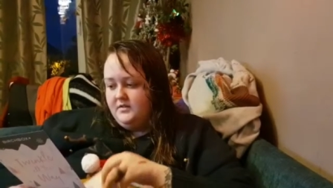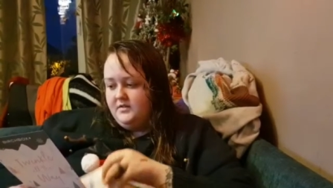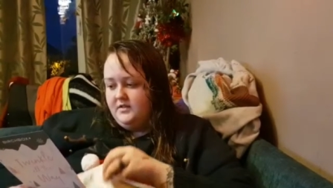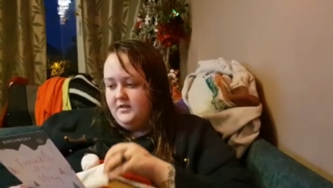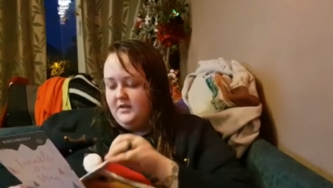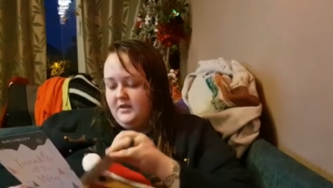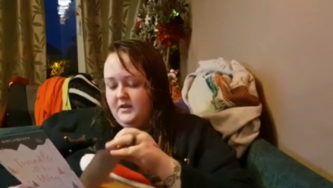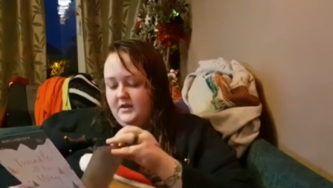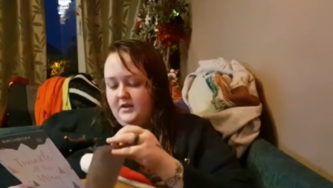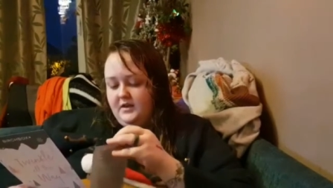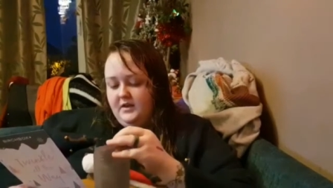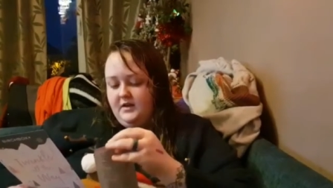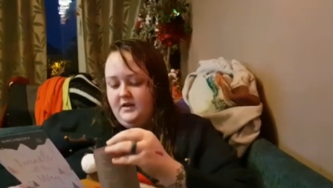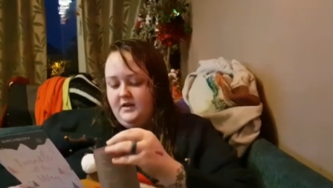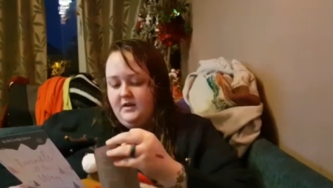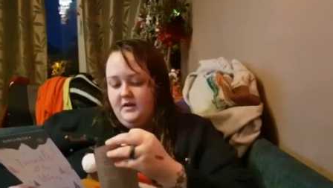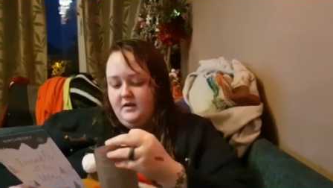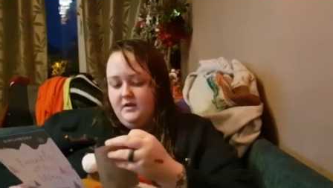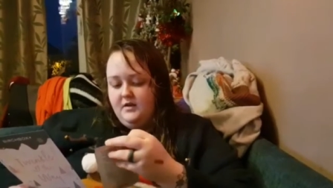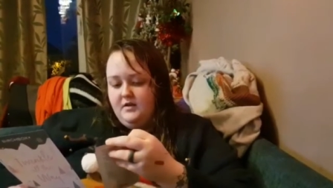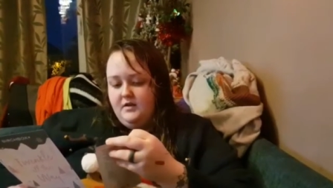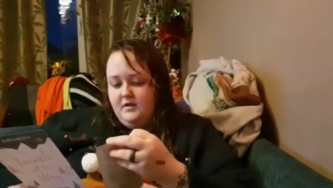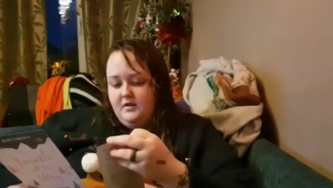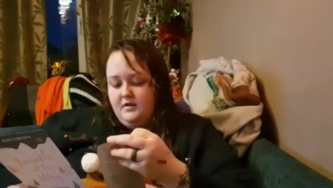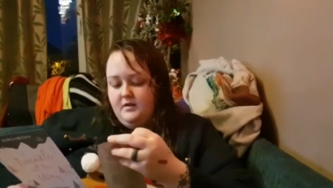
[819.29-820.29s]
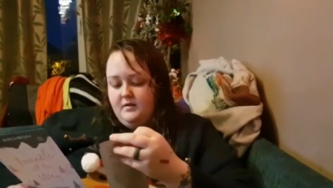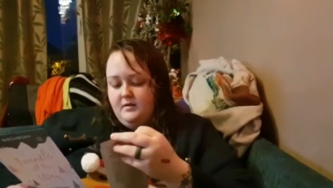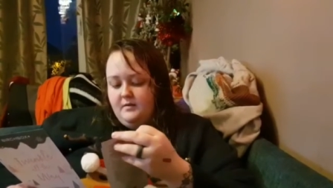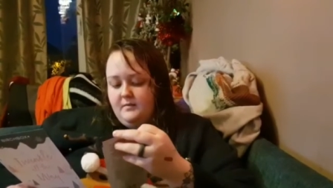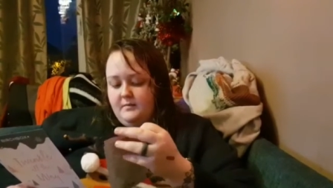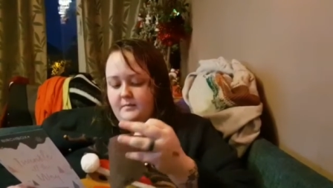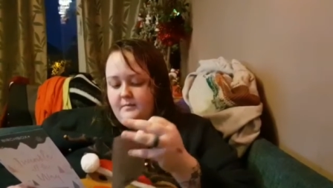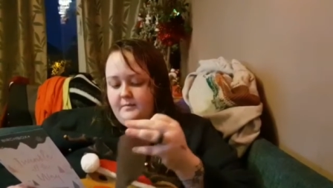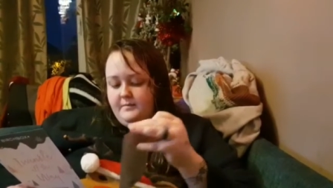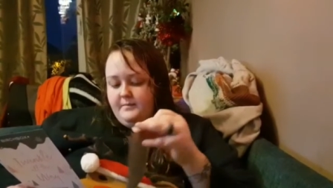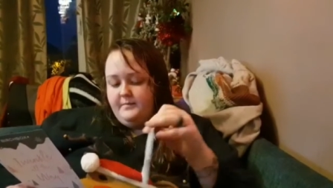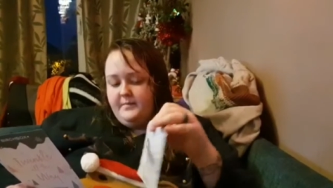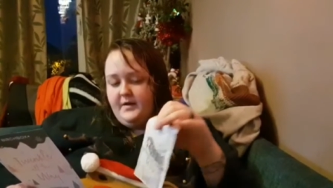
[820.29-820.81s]
the
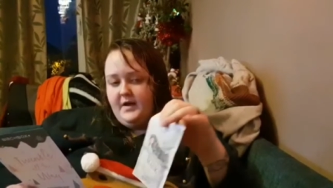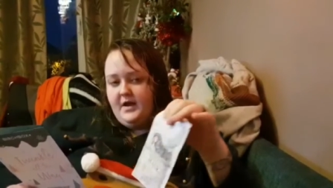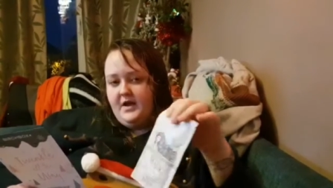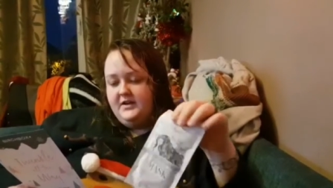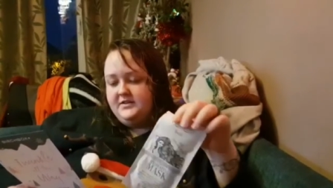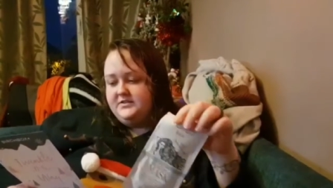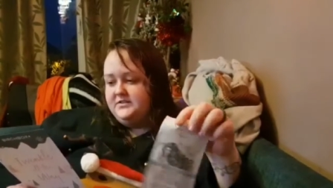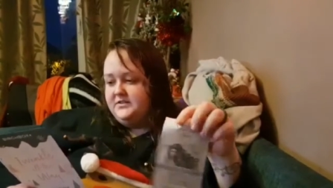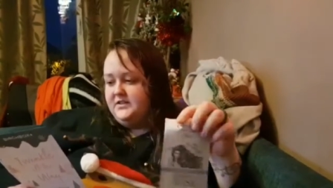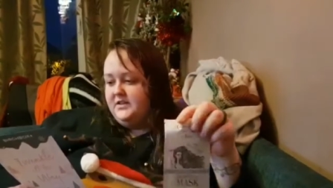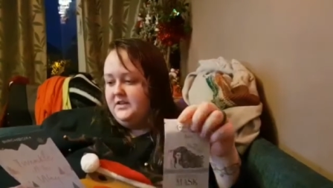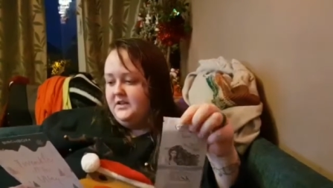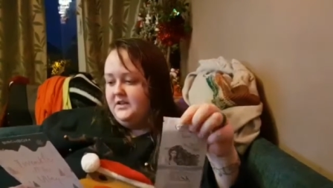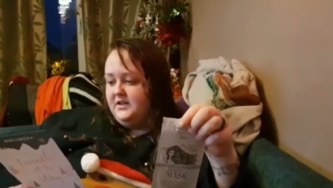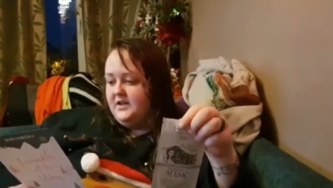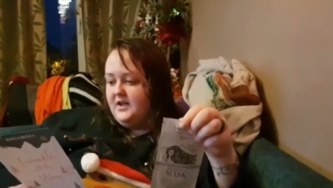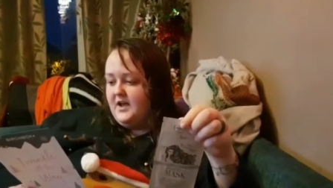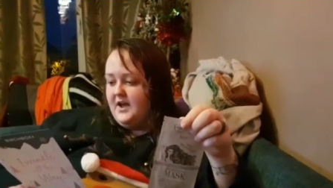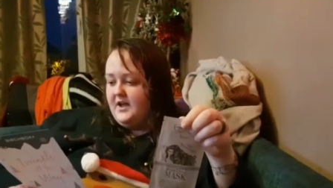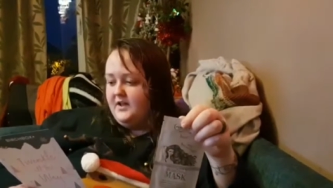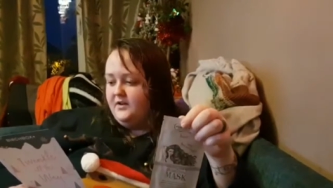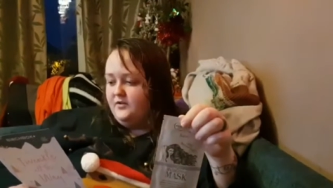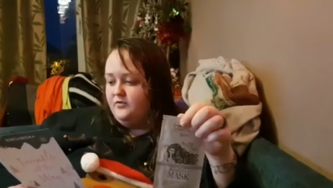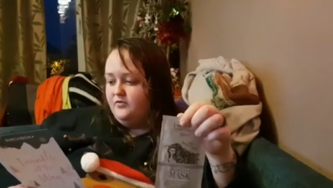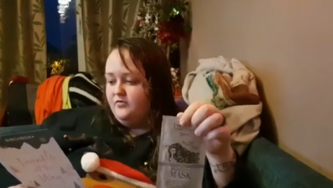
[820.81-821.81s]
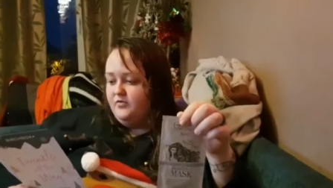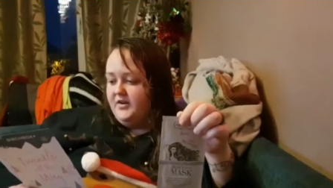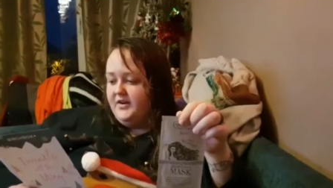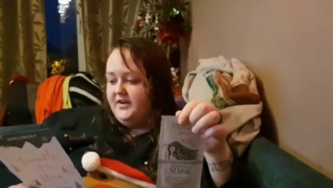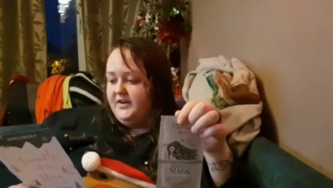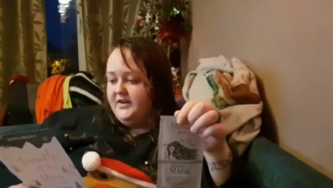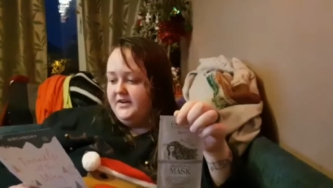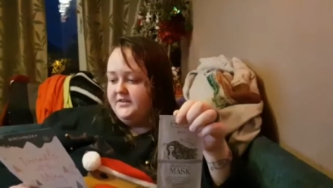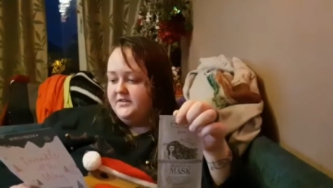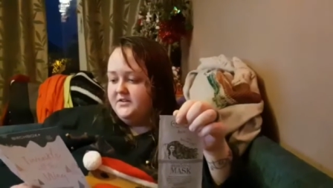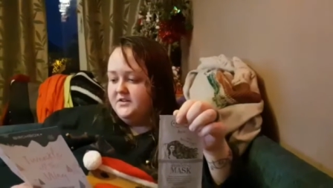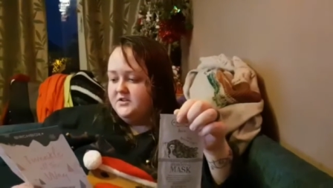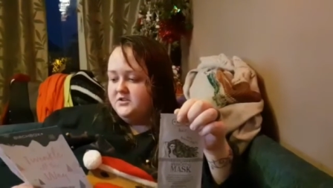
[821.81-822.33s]
Percy and
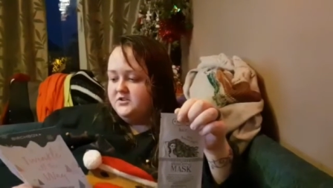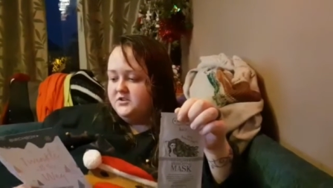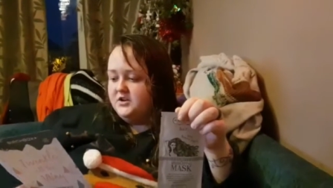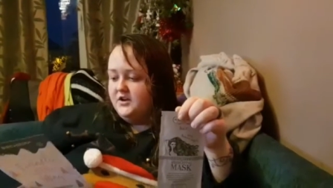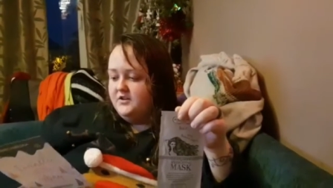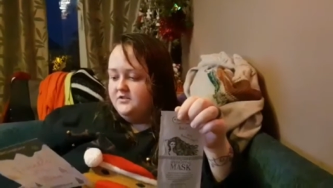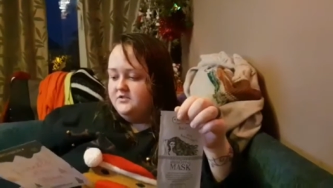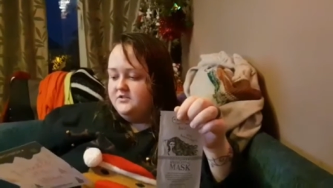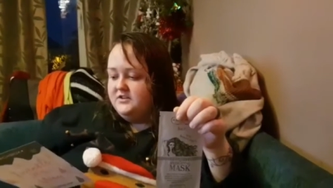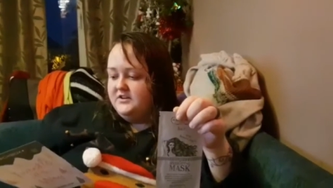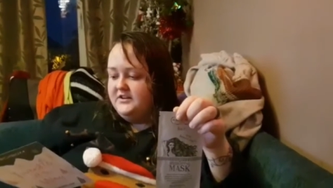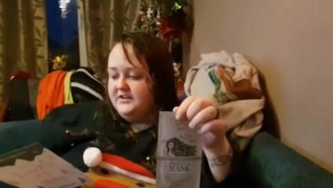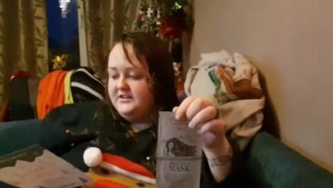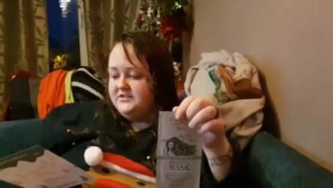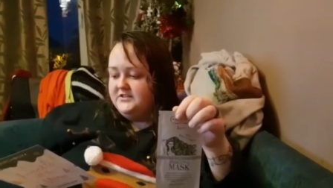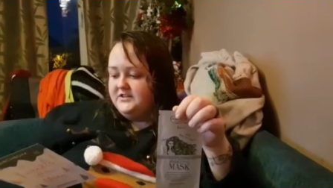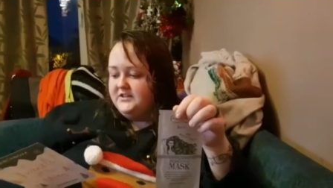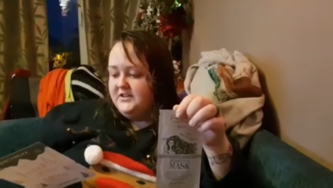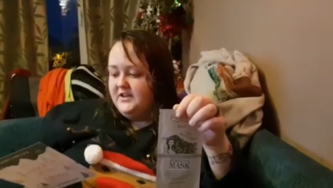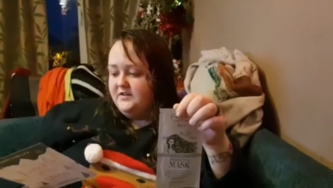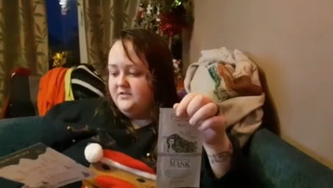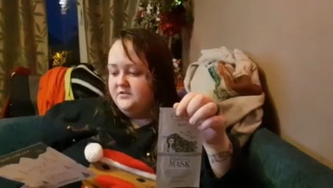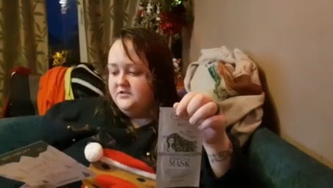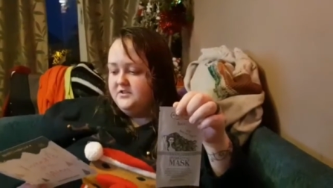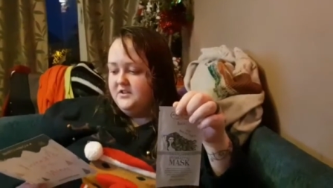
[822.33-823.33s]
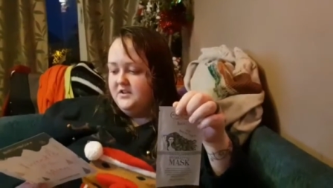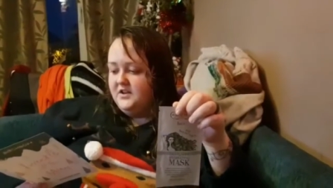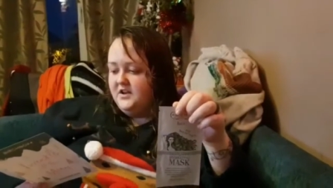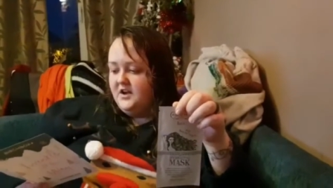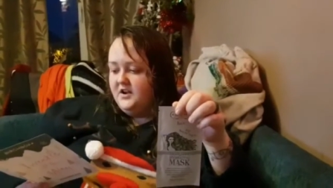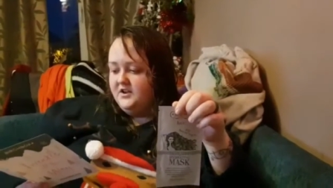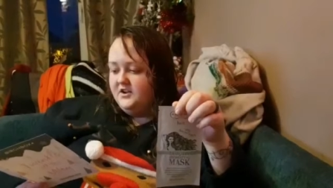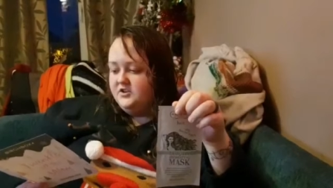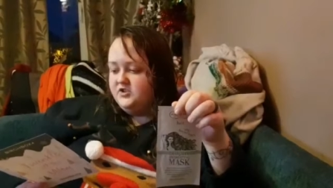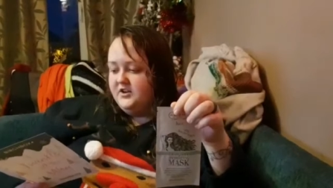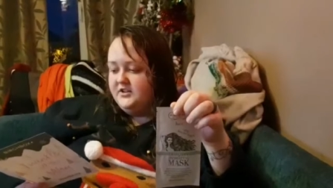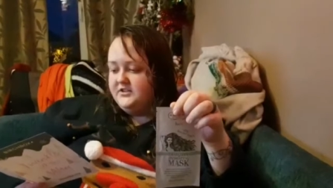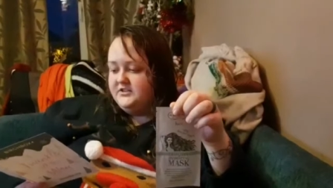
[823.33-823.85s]
Reed Totally T L C
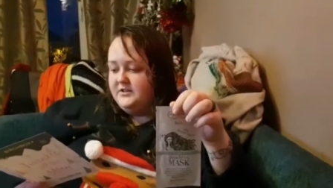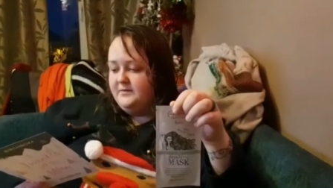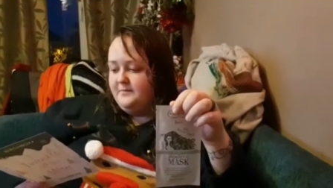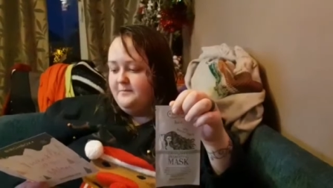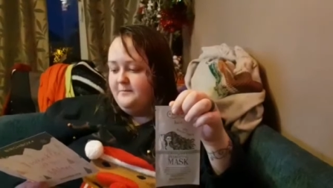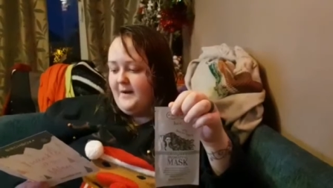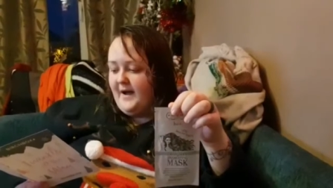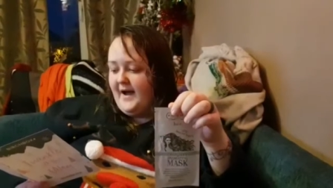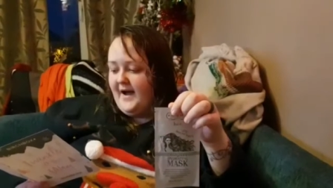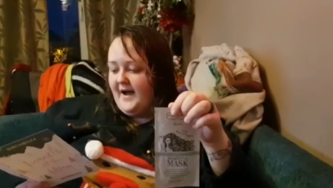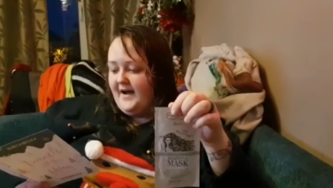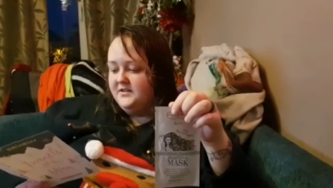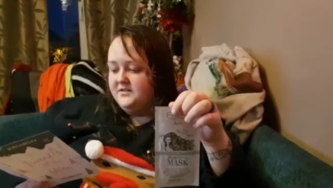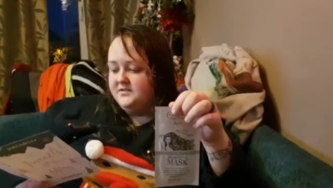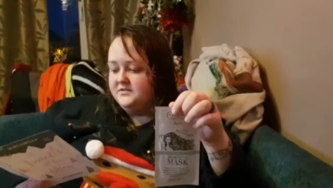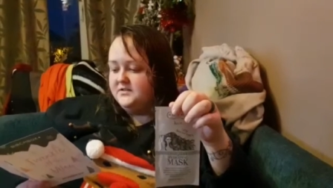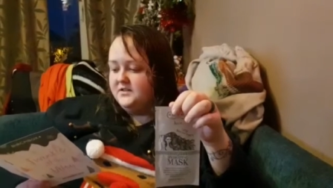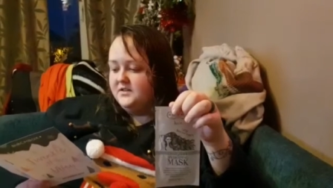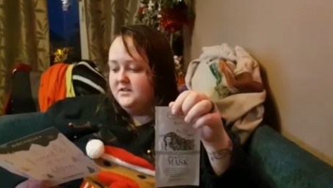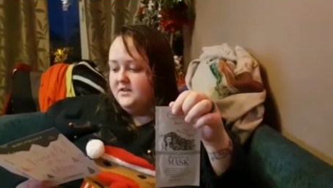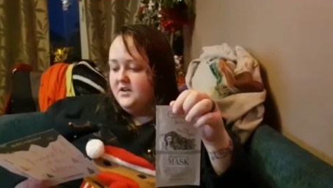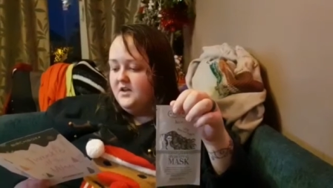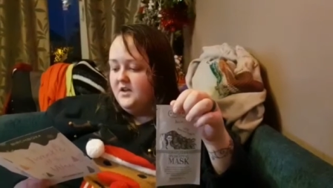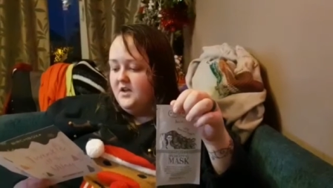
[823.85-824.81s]
Hydrating Mask.